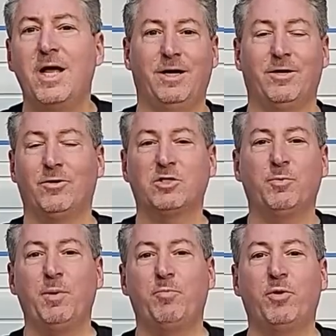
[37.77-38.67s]
and I'll also
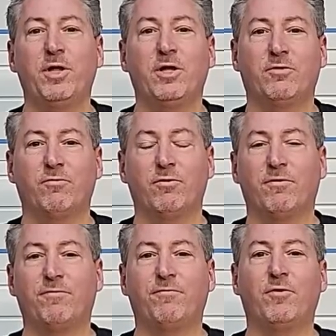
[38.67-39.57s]
be putting it through
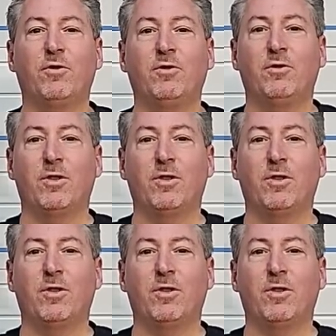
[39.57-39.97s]
the full